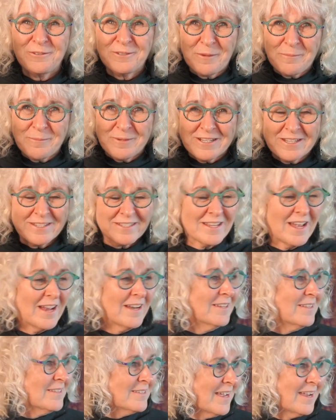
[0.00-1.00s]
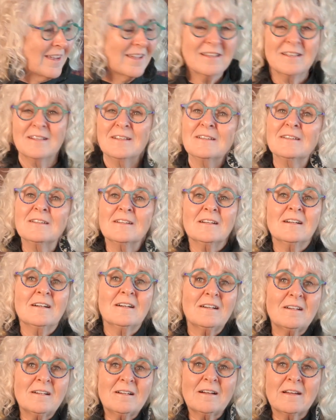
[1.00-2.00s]
up in a sign and say,
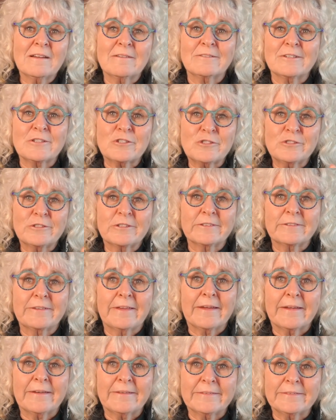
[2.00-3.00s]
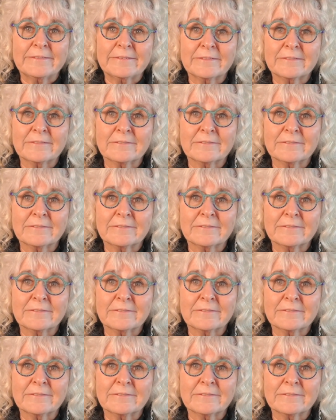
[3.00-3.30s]
oh, I wish you could get it.